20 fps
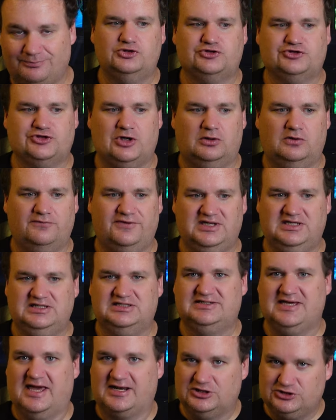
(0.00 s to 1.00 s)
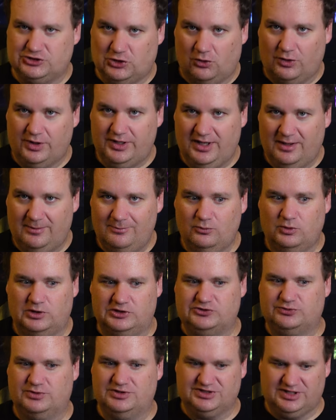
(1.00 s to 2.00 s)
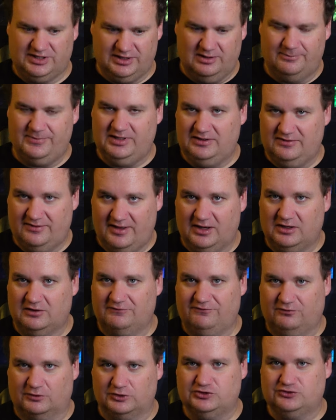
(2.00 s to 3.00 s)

So the sanatorium, which was going to be there for